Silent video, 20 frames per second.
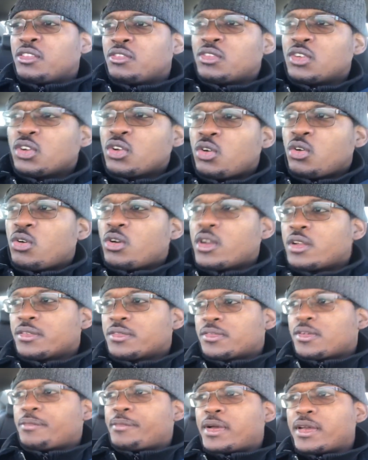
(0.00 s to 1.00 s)
recording
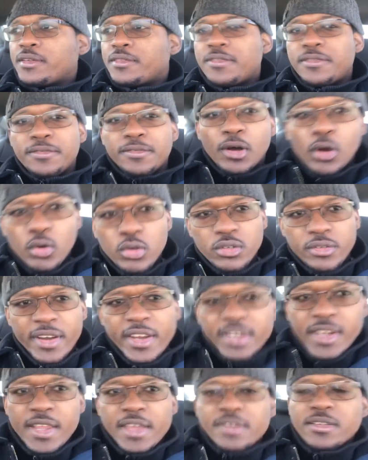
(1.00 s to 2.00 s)
from my phone
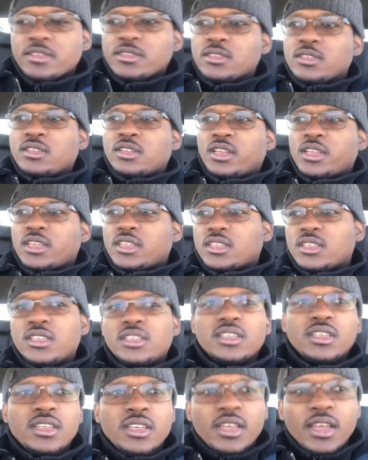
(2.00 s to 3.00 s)
right now like
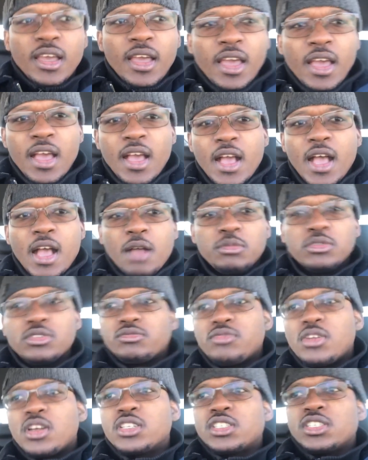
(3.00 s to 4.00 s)
i was
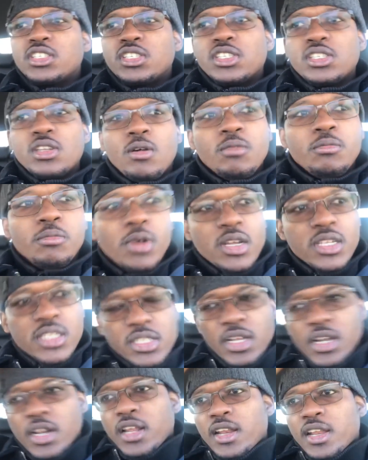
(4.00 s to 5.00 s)
rushing so much
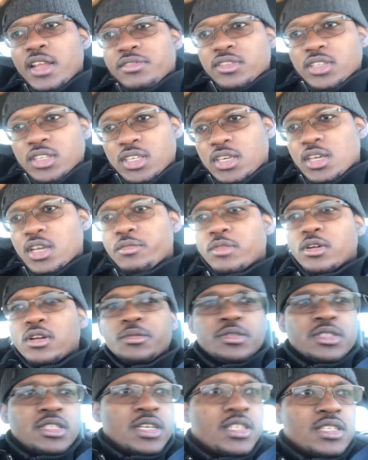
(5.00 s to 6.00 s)
that i left the camera
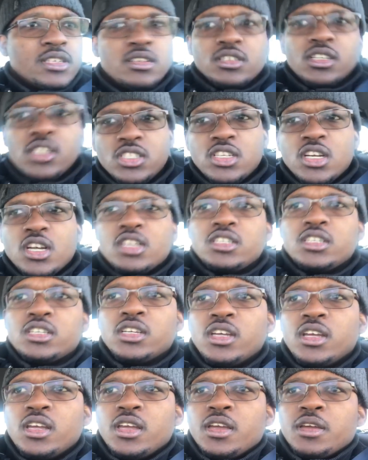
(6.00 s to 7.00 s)
upstairs on the charger
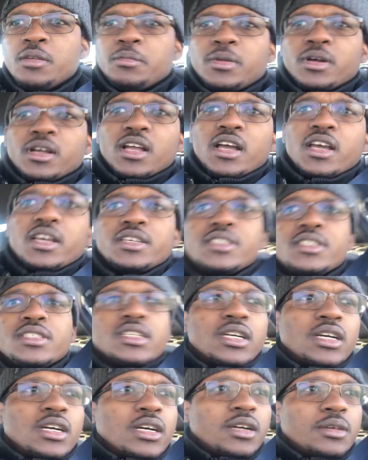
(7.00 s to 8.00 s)
but guys
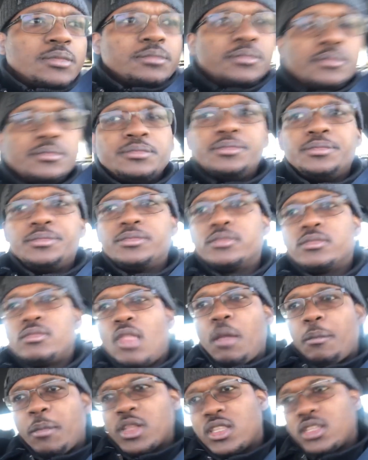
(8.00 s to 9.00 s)
um
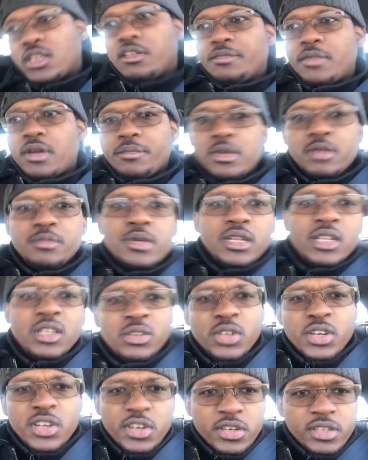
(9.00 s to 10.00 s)
i'm about to give my baby a
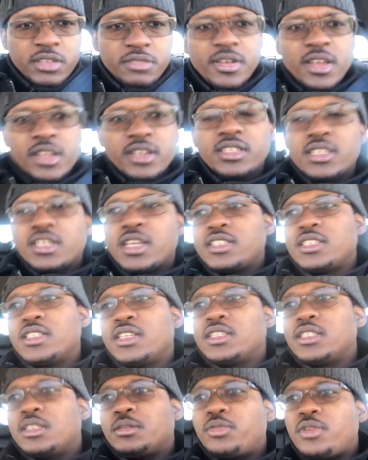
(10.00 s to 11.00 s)
little early valentine's
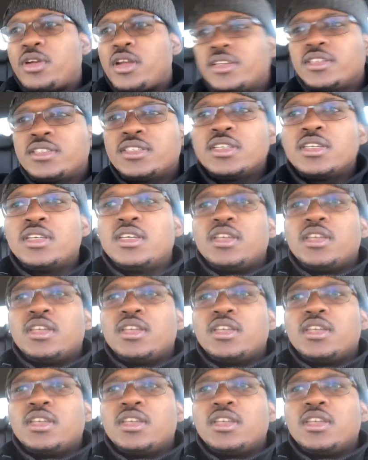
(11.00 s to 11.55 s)
day surprise